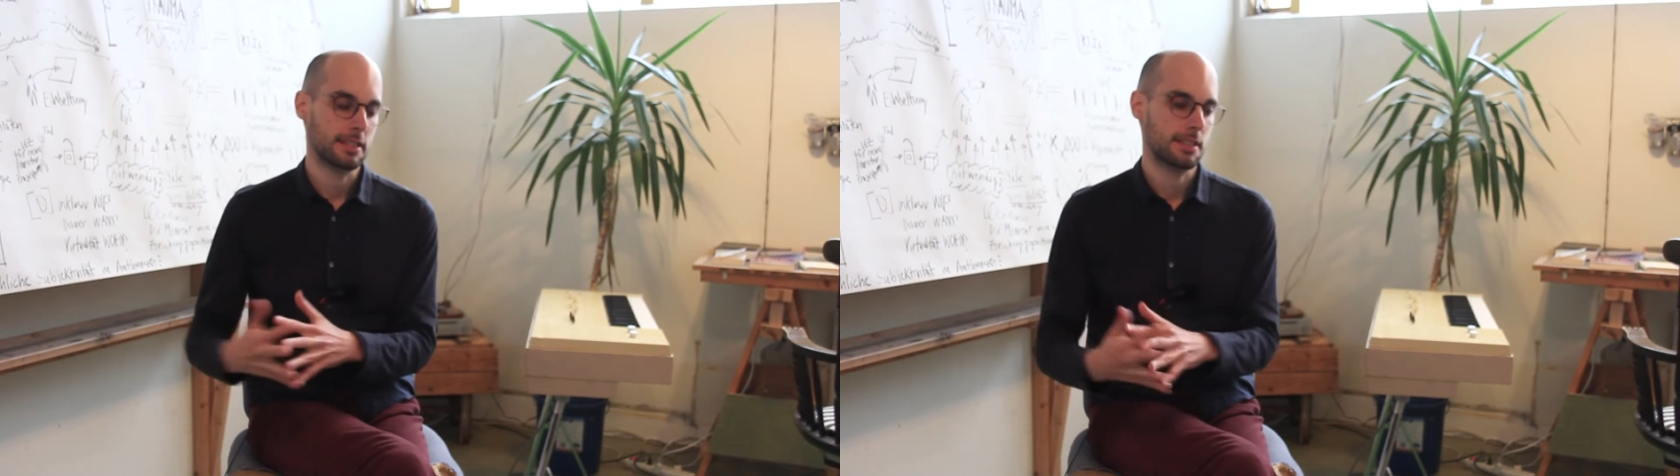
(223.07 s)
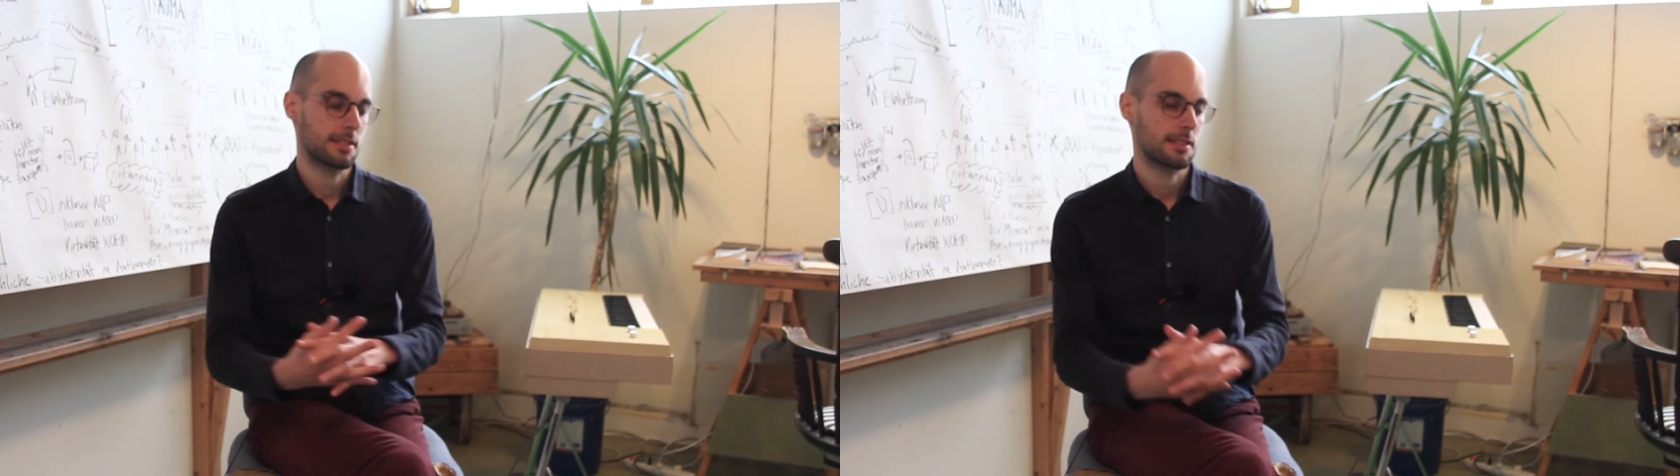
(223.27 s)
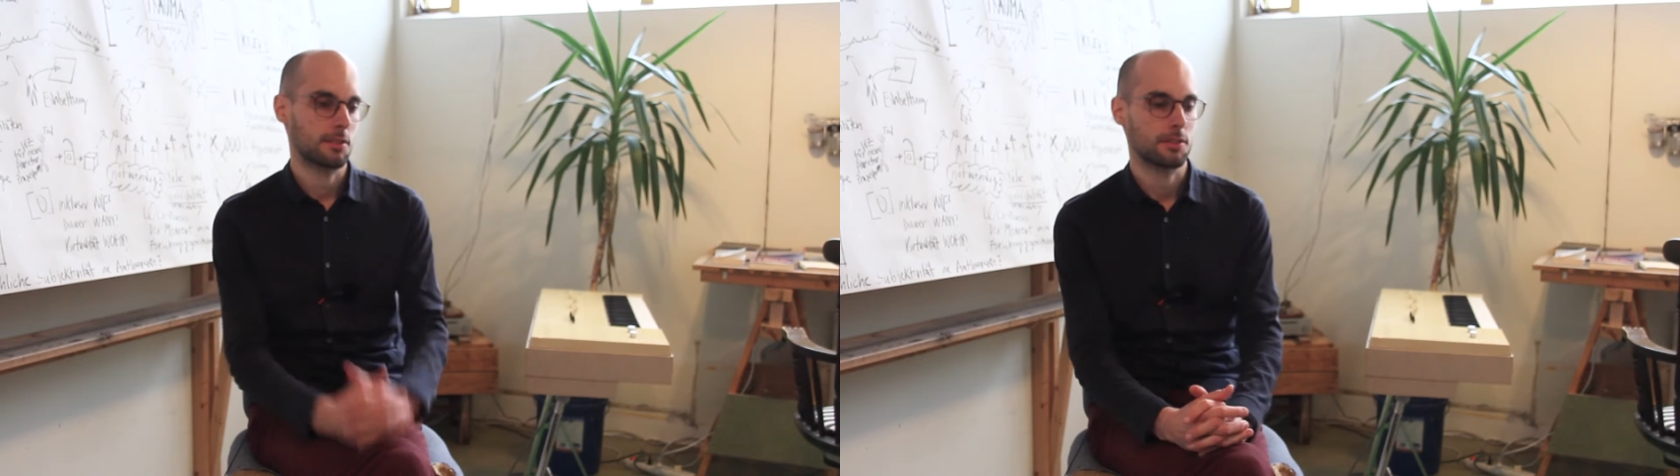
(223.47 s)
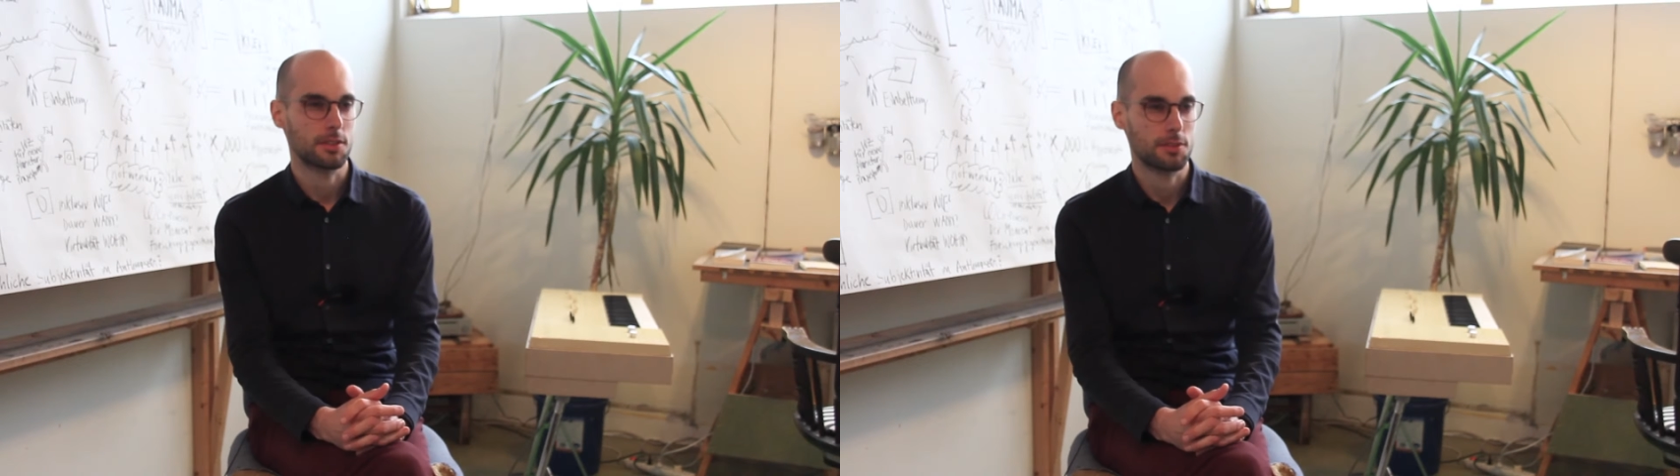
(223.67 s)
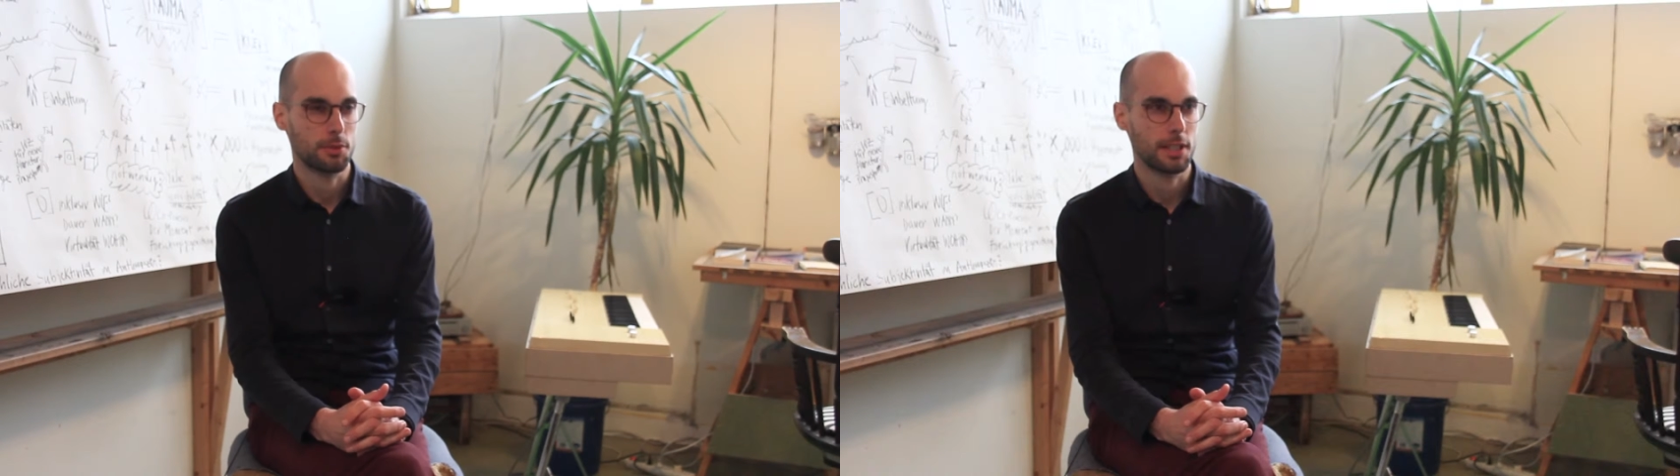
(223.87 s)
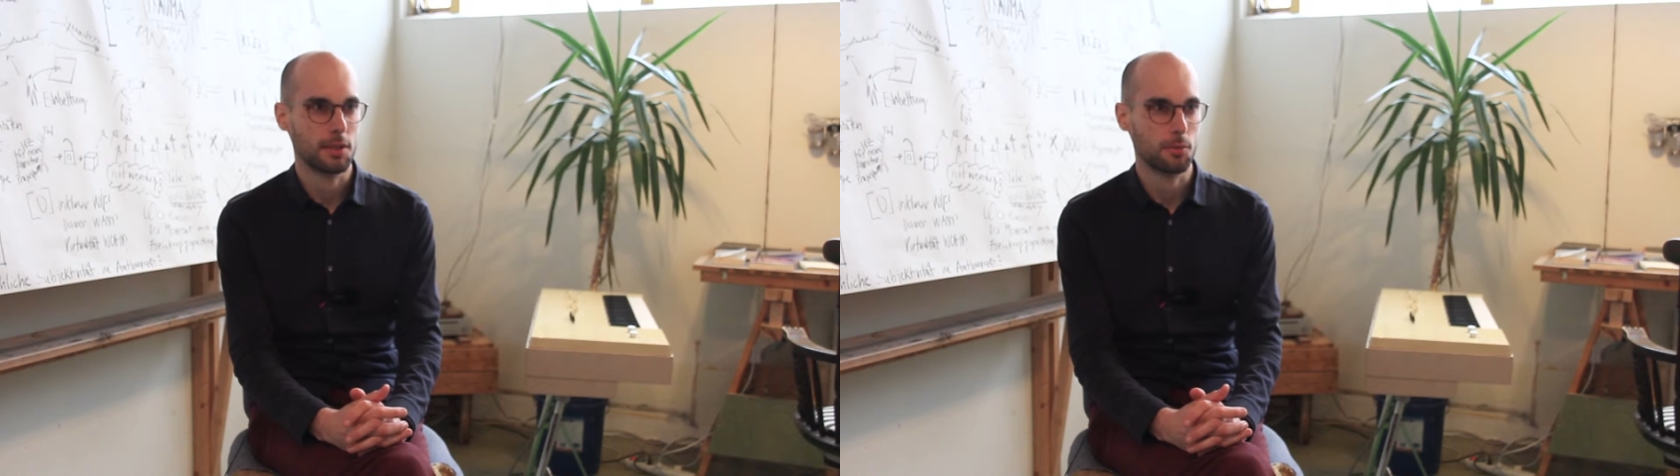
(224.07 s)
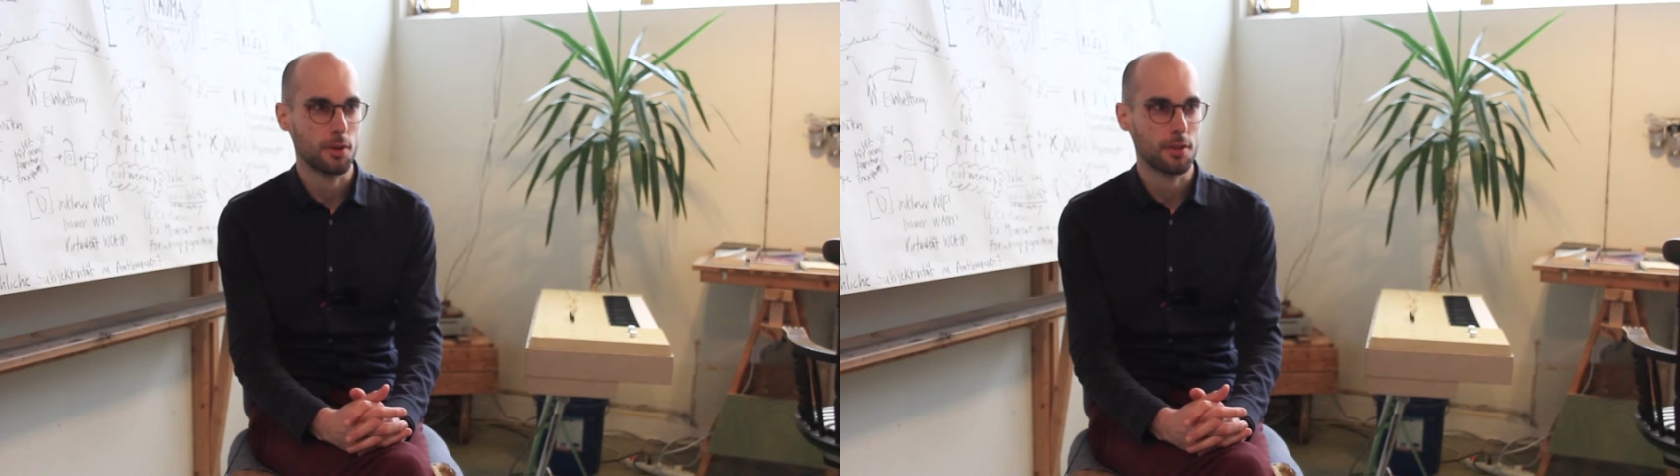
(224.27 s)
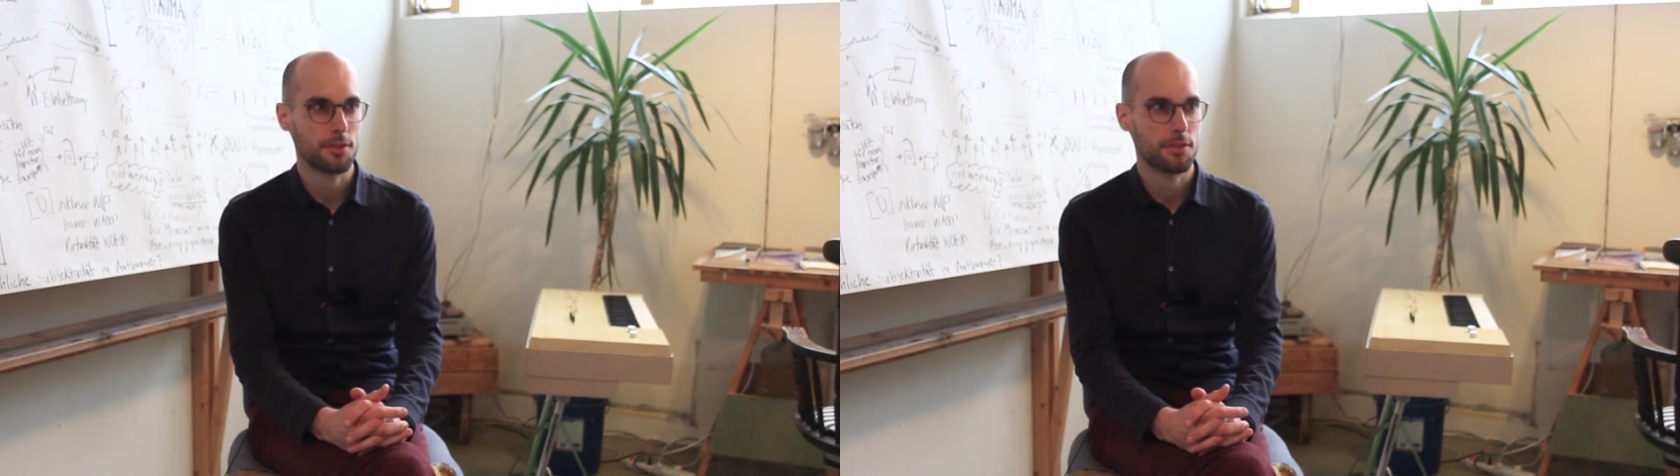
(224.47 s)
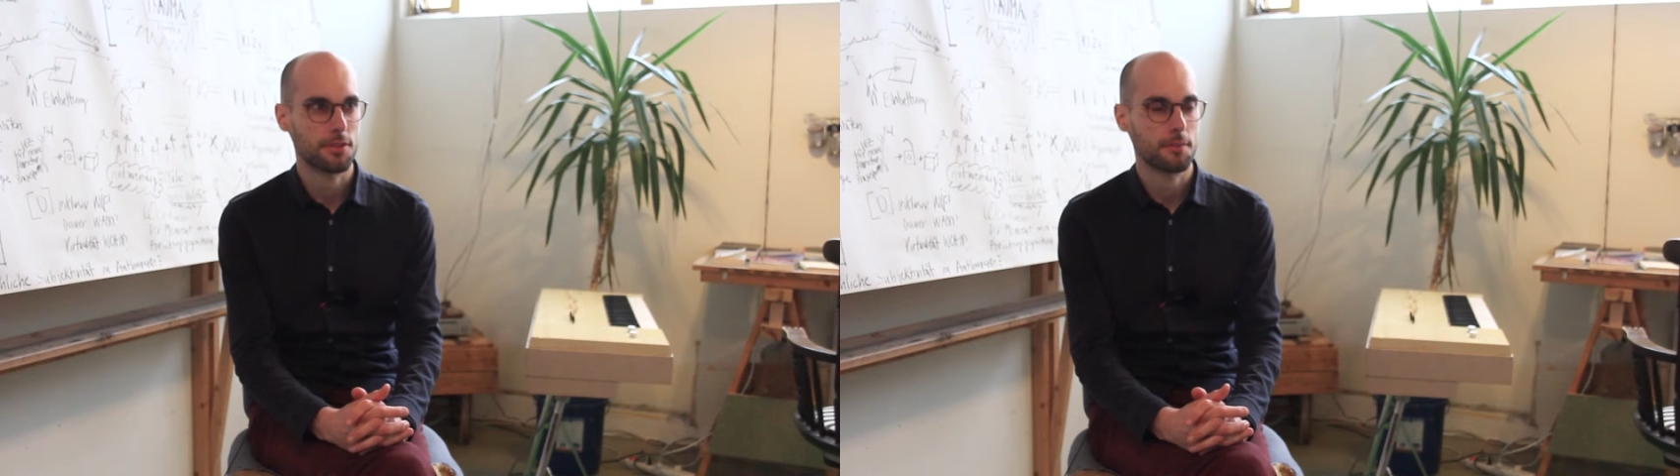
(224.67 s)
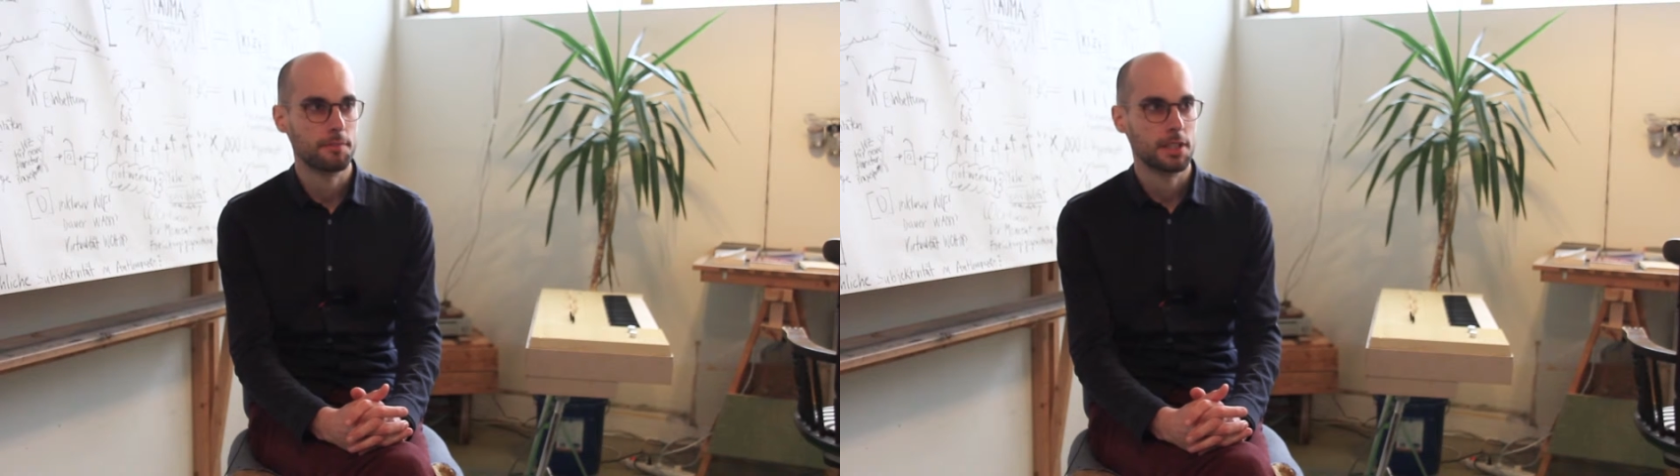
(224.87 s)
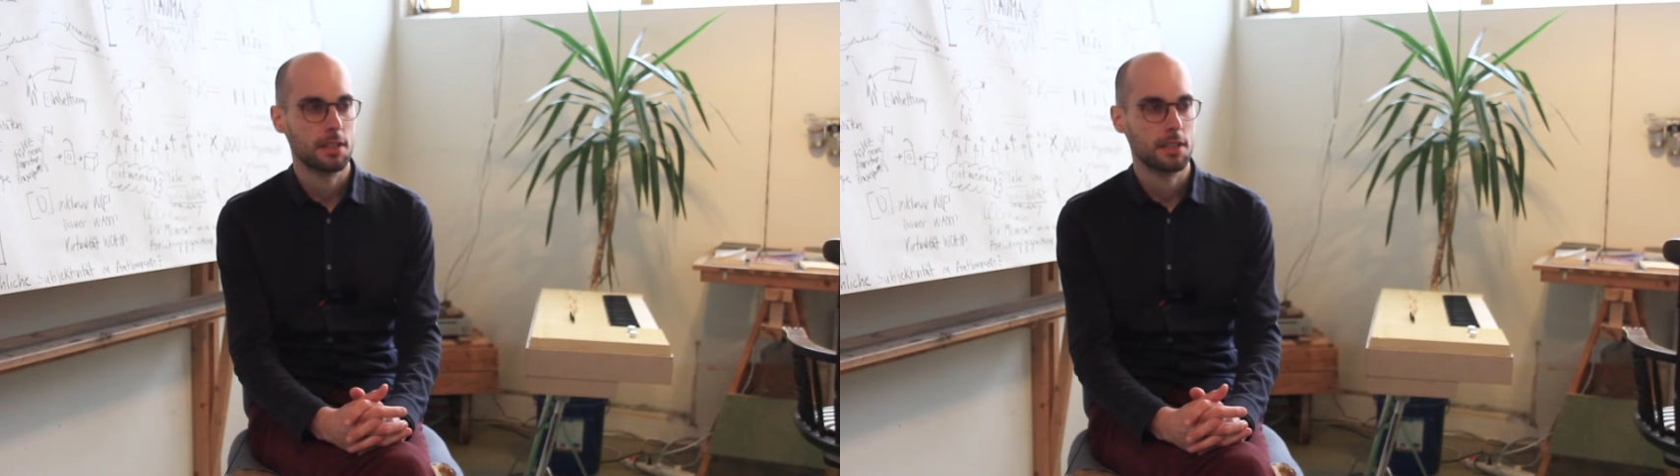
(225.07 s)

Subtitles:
that it's not really worth